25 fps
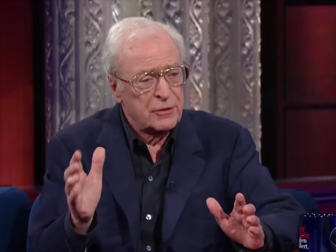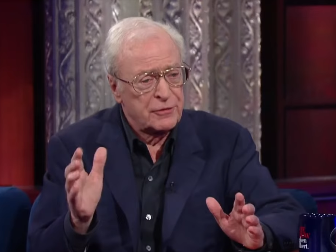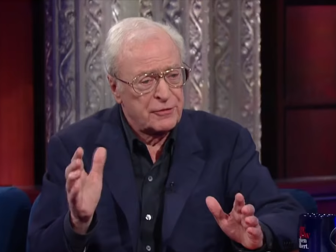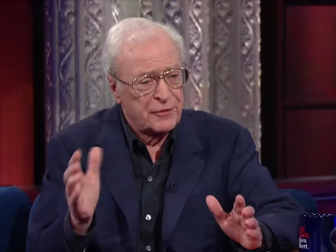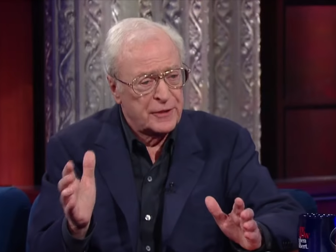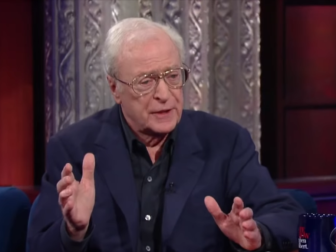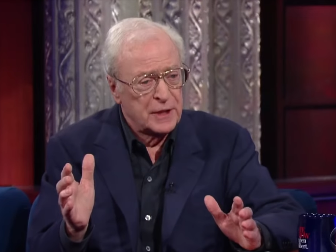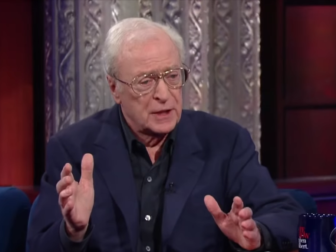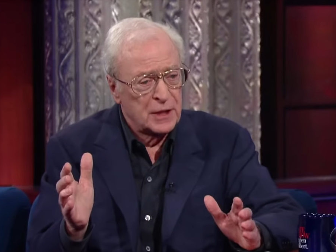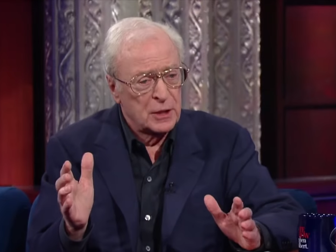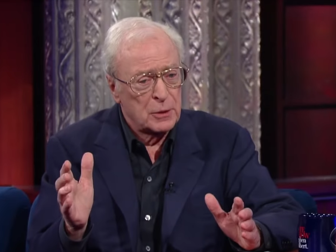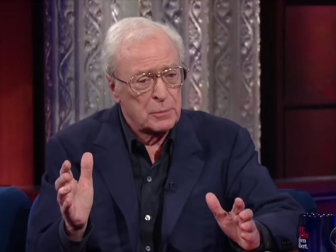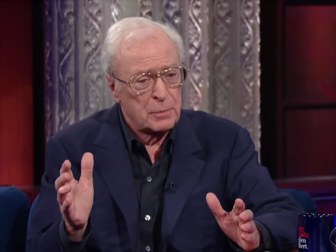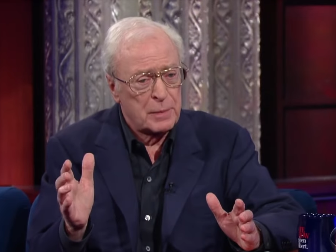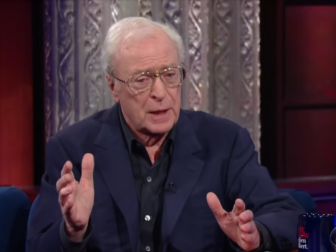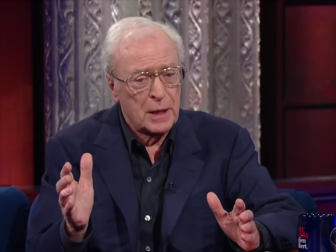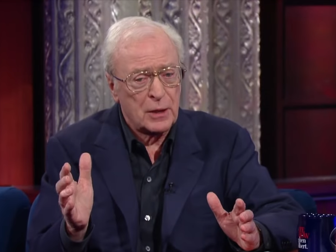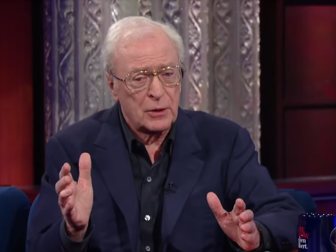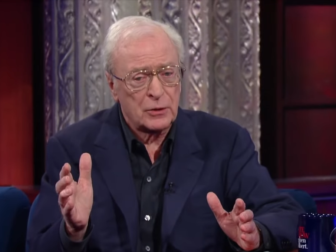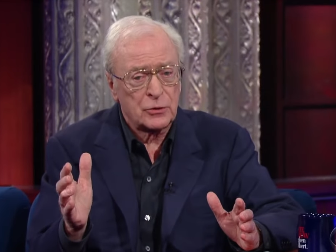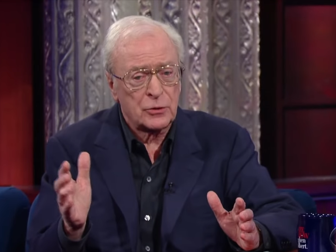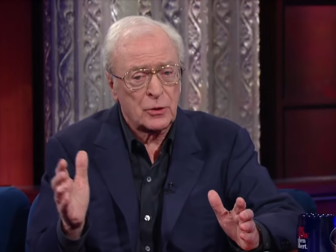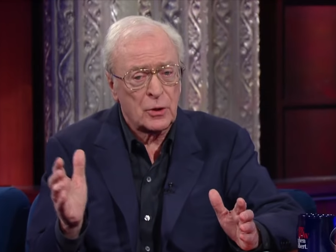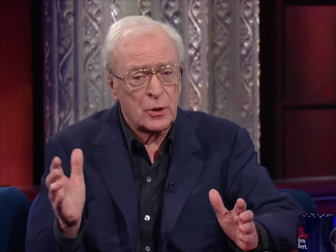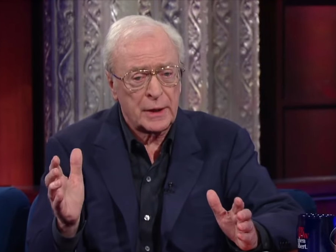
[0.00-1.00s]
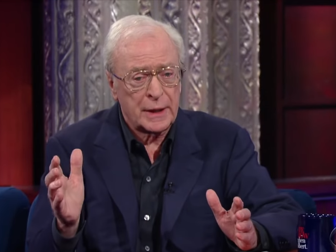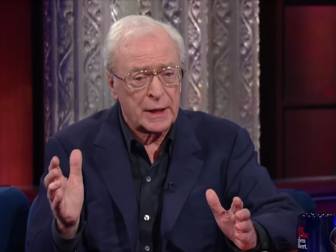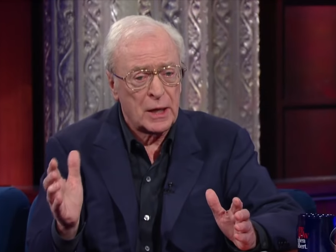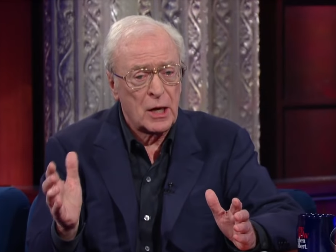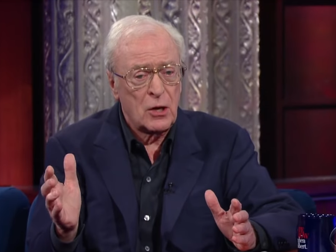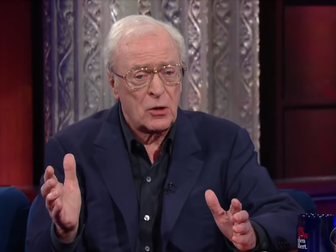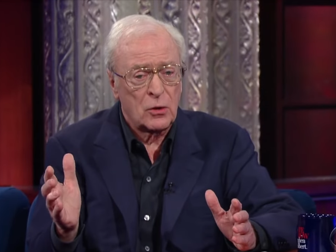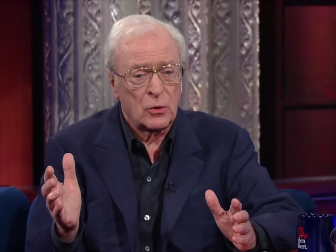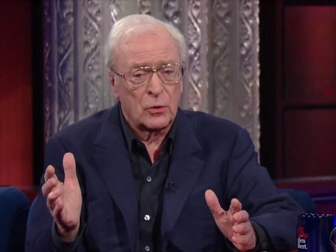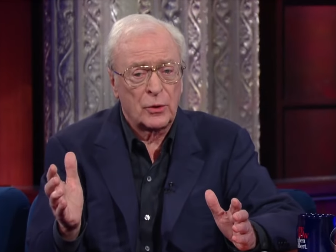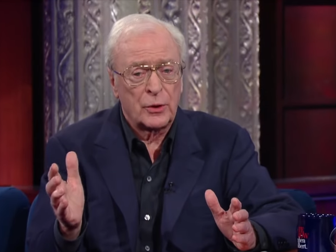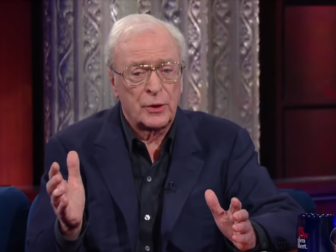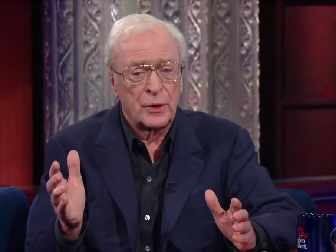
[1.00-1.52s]
feel about growing
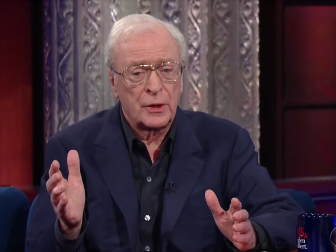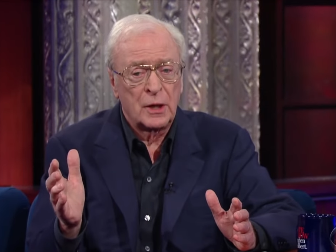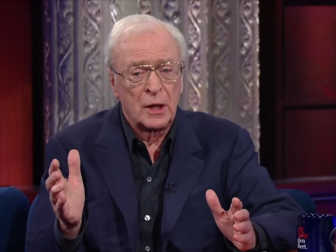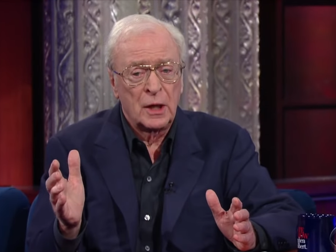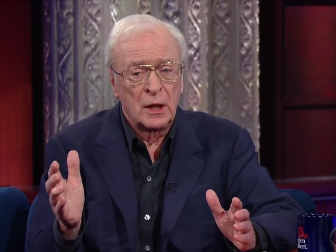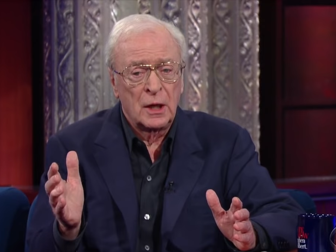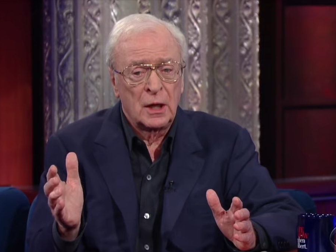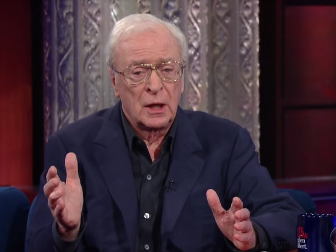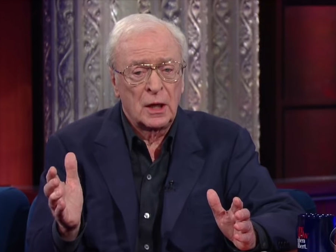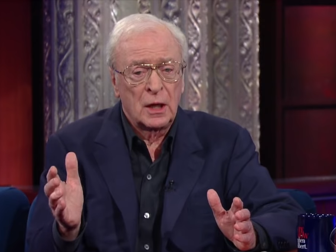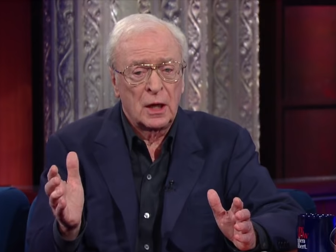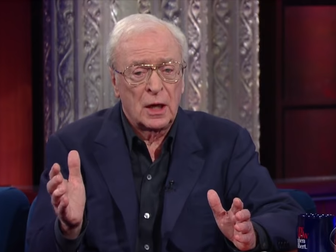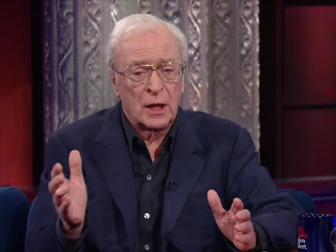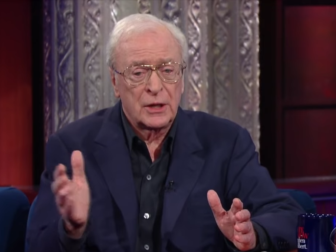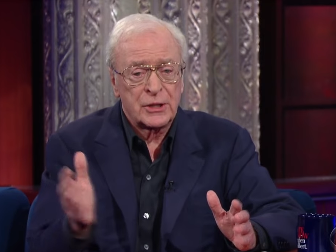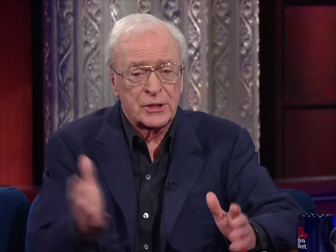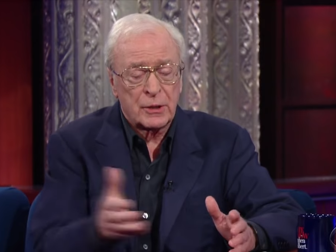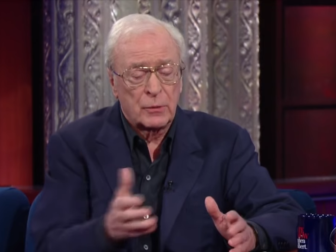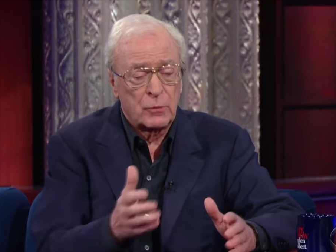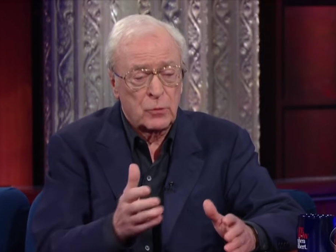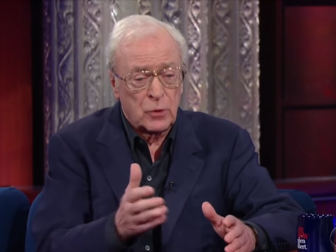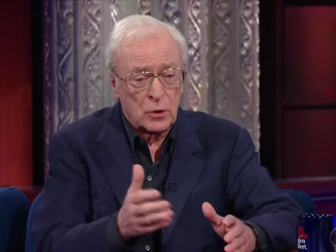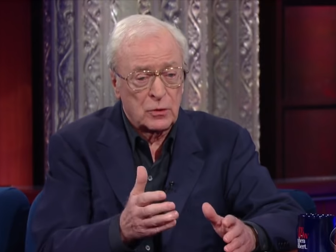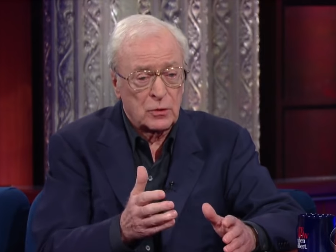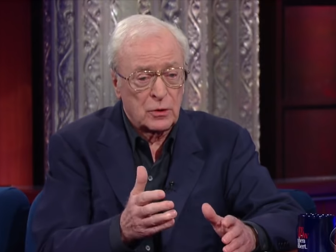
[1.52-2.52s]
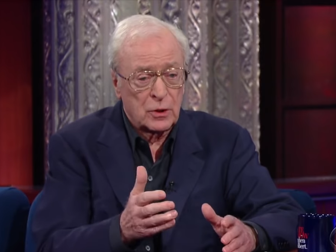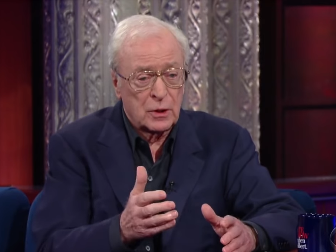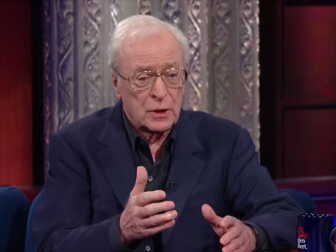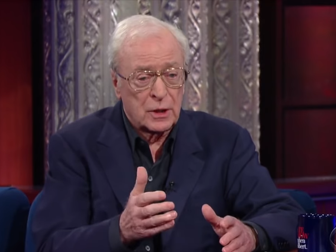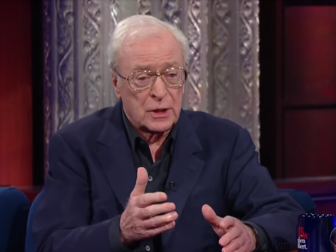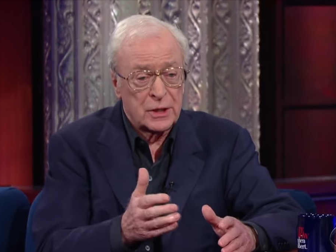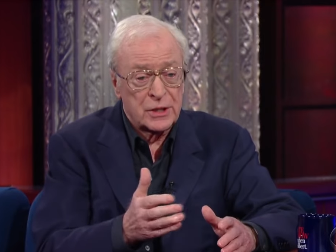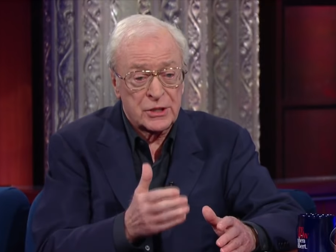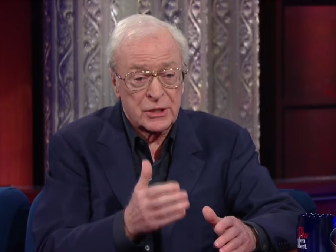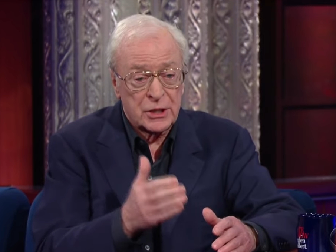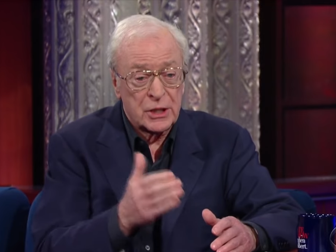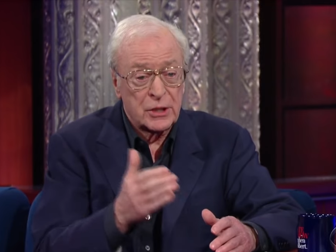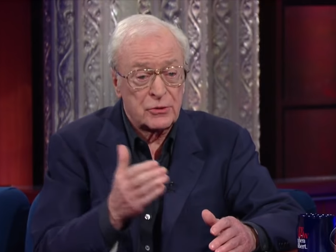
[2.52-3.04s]
old?" I said, "Well,
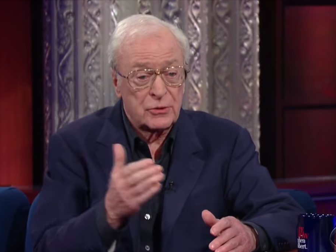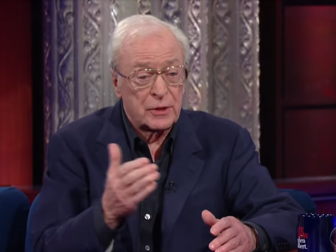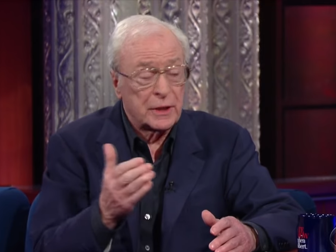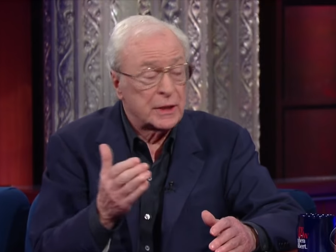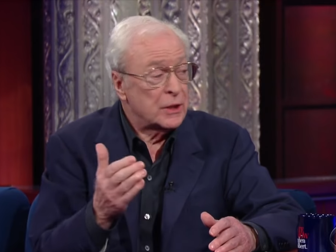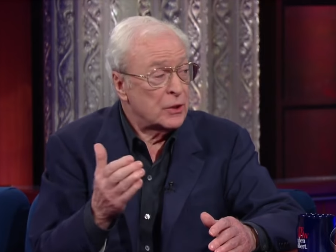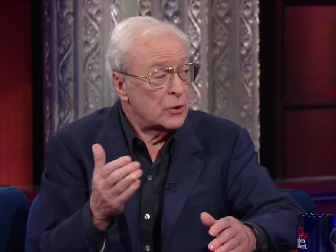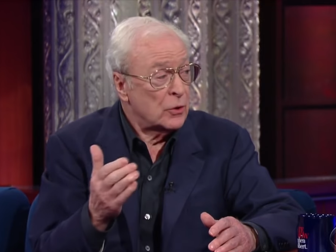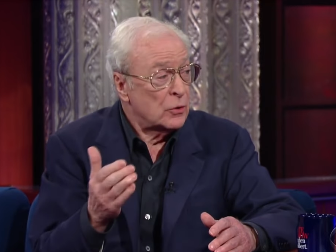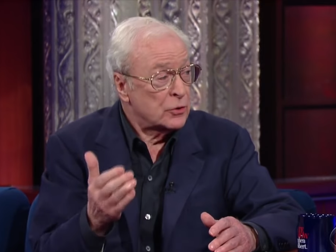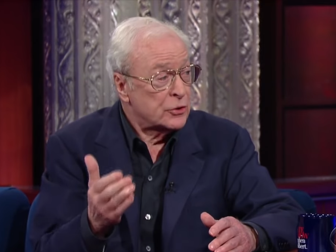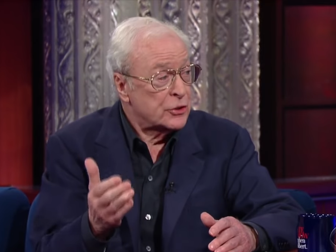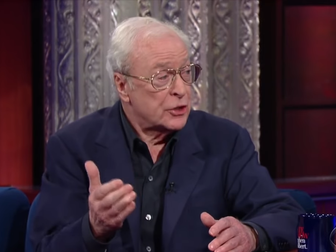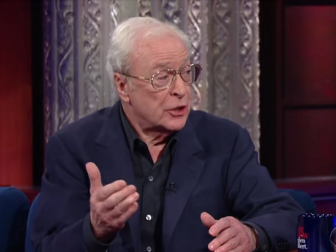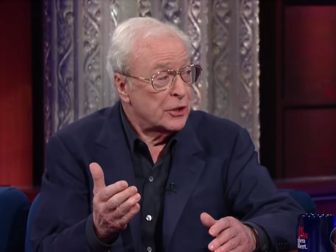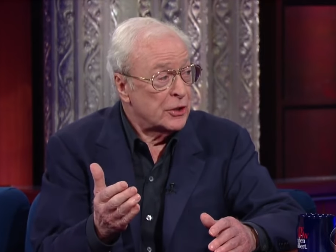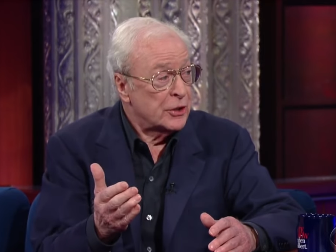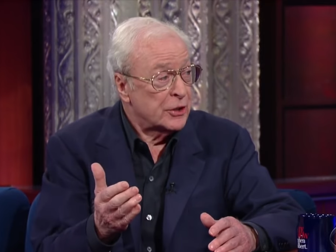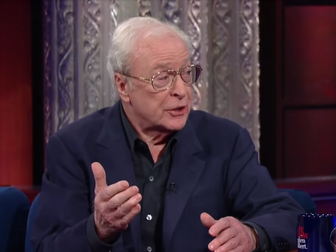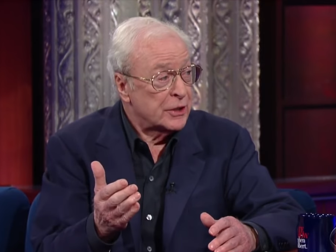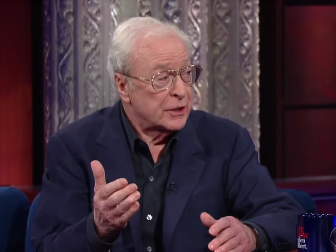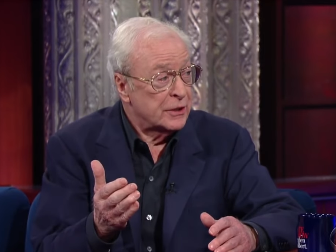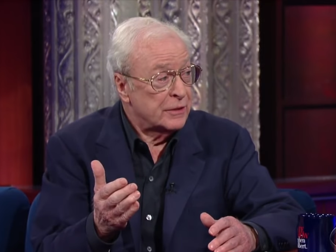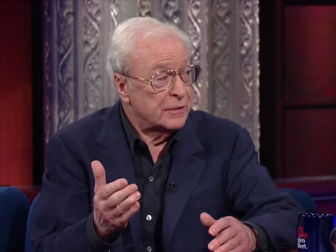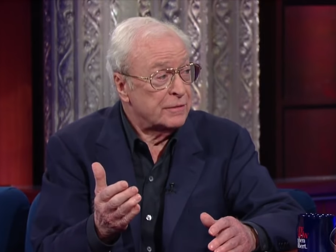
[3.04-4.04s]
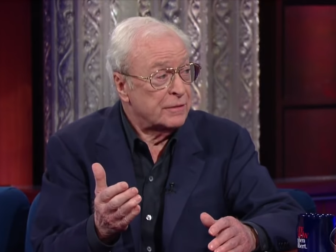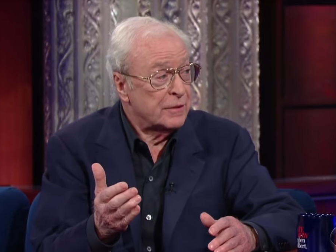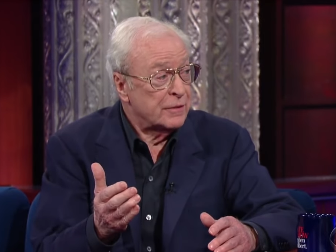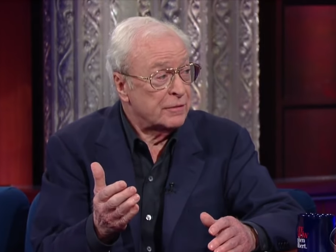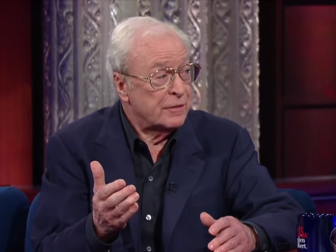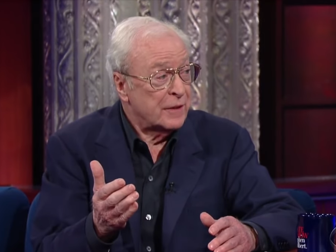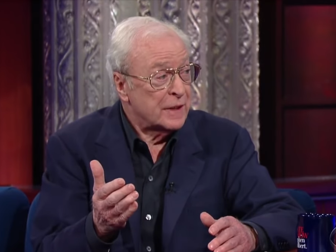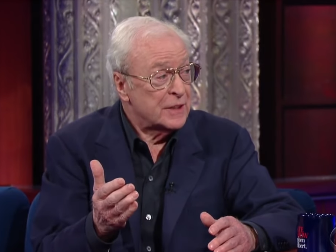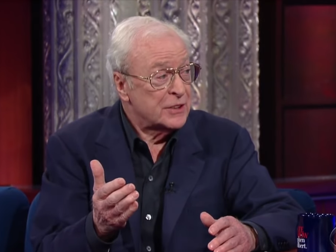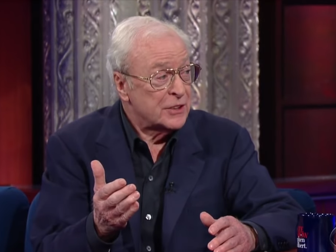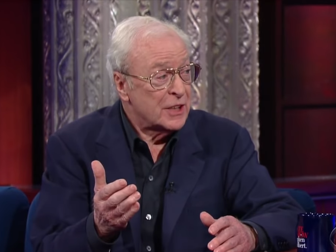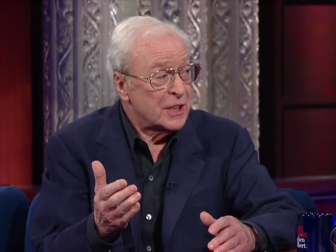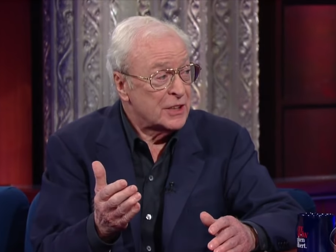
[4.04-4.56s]
considering the alternative,
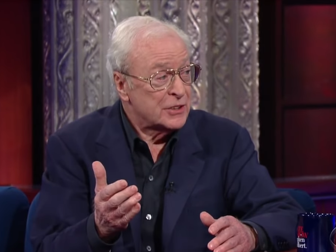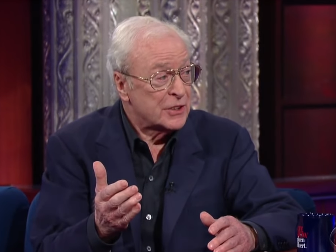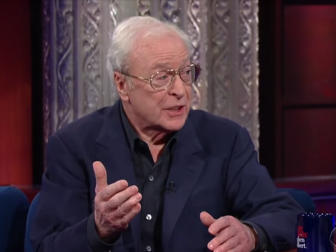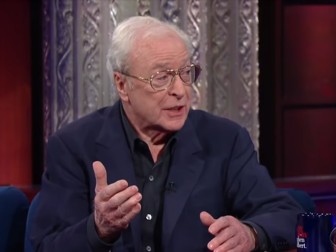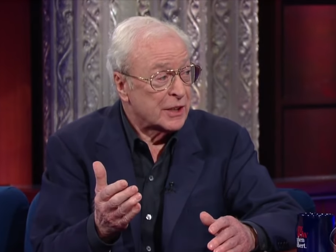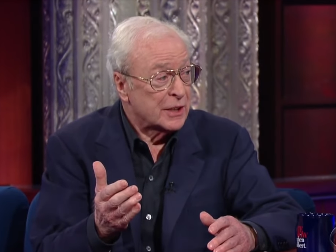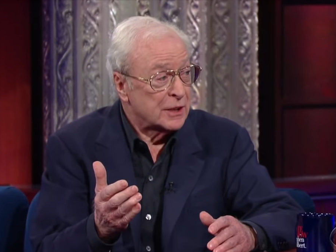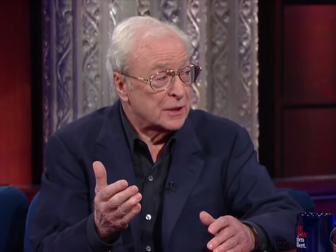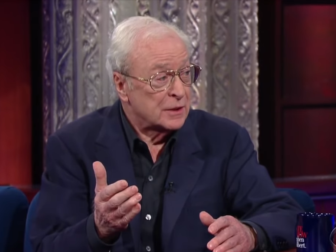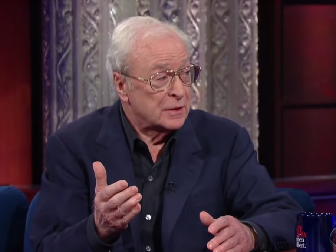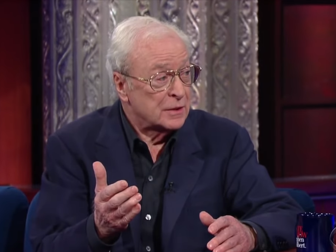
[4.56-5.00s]
fantastic."